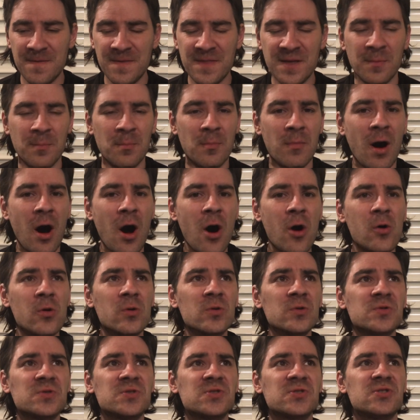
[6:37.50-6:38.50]
the
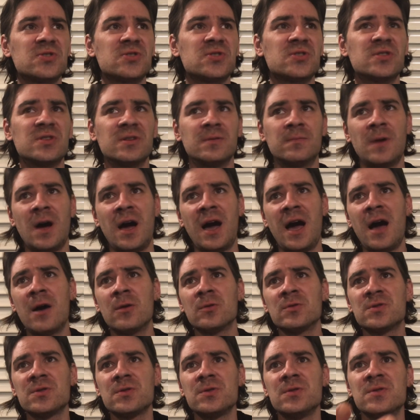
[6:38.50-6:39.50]
most
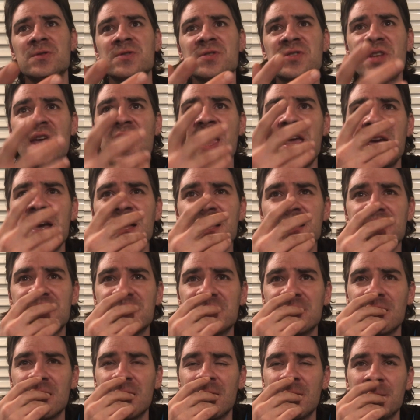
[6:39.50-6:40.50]
how do you say
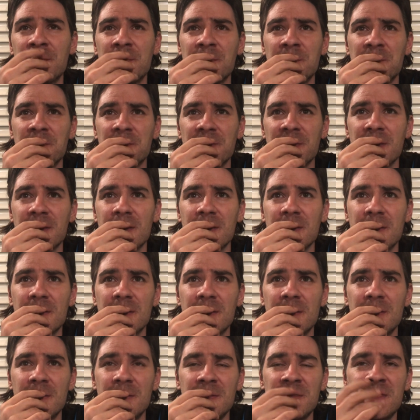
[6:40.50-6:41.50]
it um,
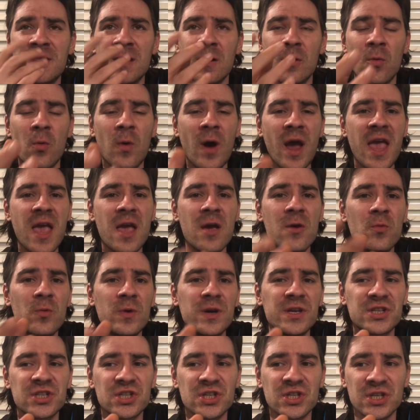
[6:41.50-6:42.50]
the way
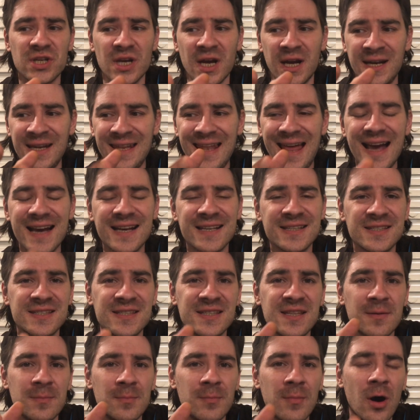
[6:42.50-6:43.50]
which lacks
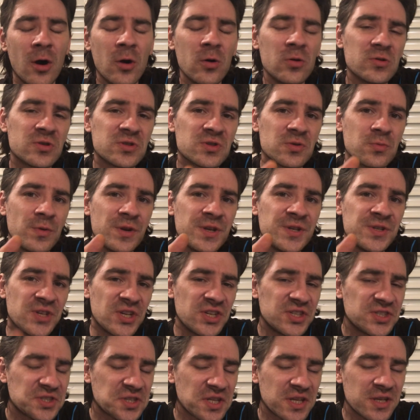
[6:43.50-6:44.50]
the most
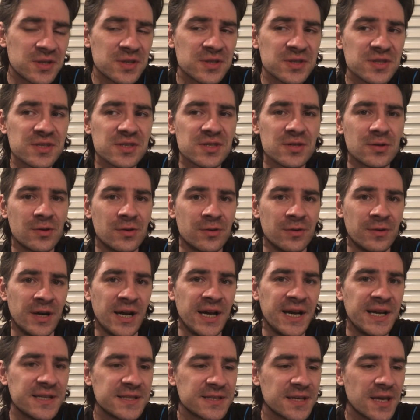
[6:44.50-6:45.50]
resistance all
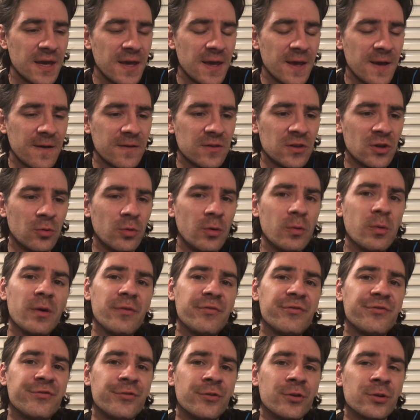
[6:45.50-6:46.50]
right the wheel
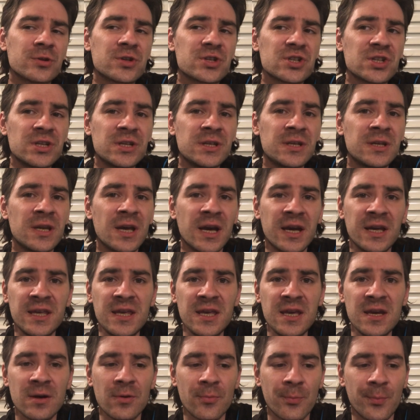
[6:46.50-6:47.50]
of fortune
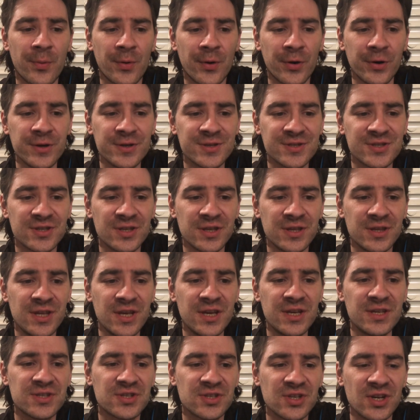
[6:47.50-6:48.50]
here points that
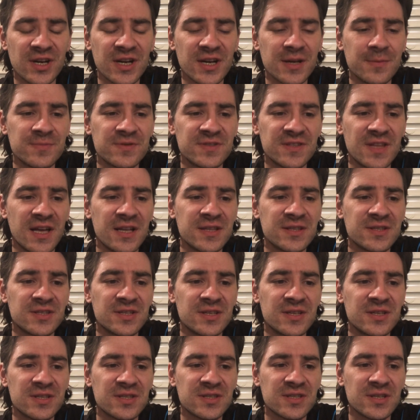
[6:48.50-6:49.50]
these
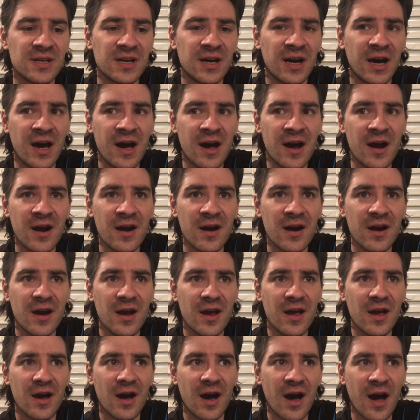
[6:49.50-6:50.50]
circumstances are
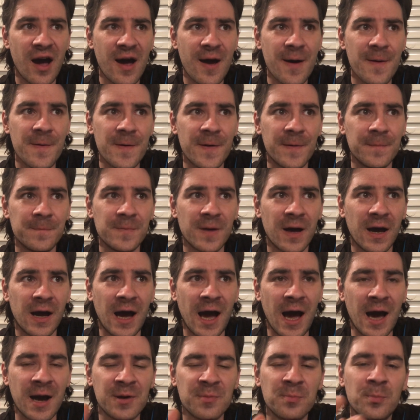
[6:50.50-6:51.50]
uh,
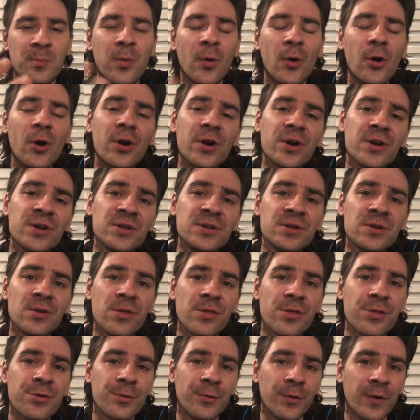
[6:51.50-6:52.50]
are born
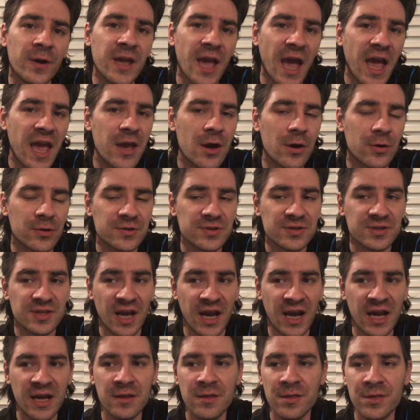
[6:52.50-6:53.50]
through chaos
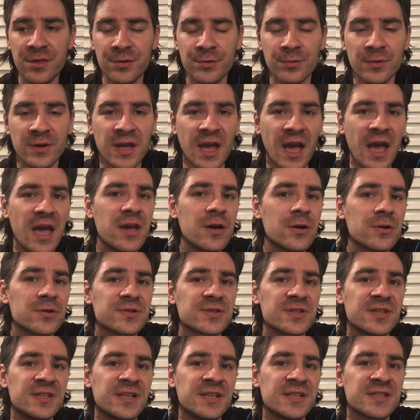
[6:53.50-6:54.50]
and through
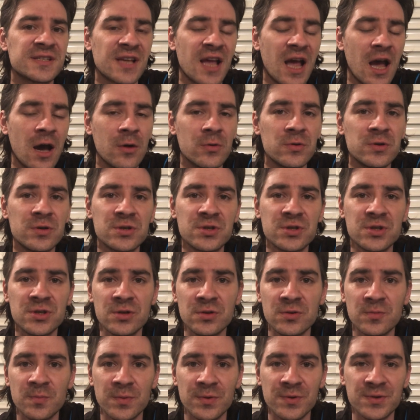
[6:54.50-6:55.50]
chaos it is how you
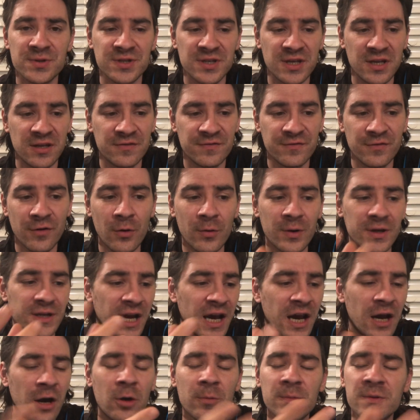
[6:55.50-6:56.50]
should proceed forward
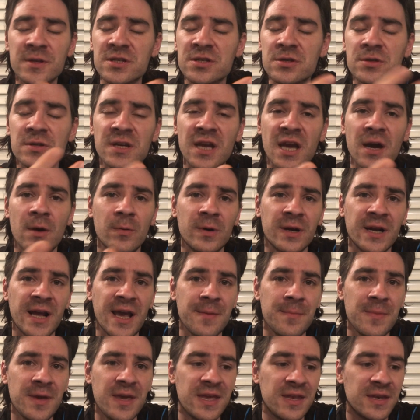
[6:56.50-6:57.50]
i hope that you get what
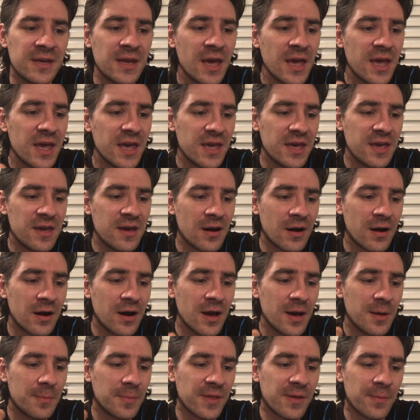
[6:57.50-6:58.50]
i mean here
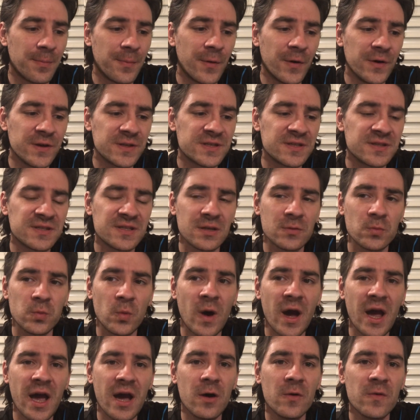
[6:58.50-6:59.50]
but the point is that
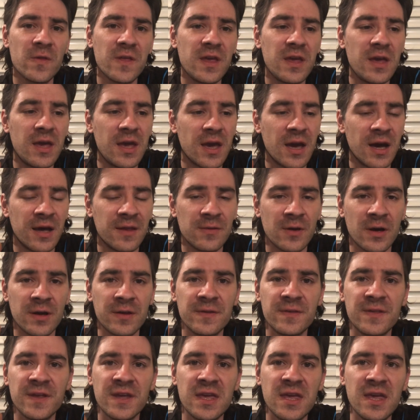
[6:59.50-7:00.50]
while the uh, the,
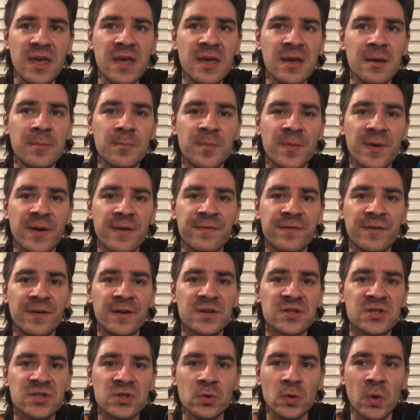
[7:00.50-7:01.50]
the king
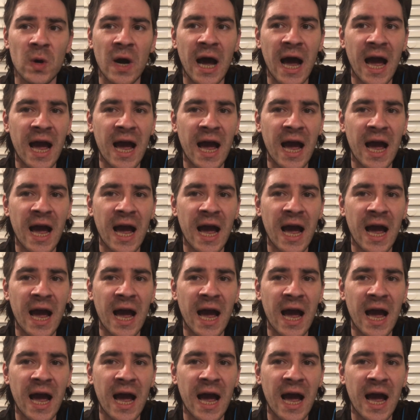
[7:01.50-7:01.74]
prefers to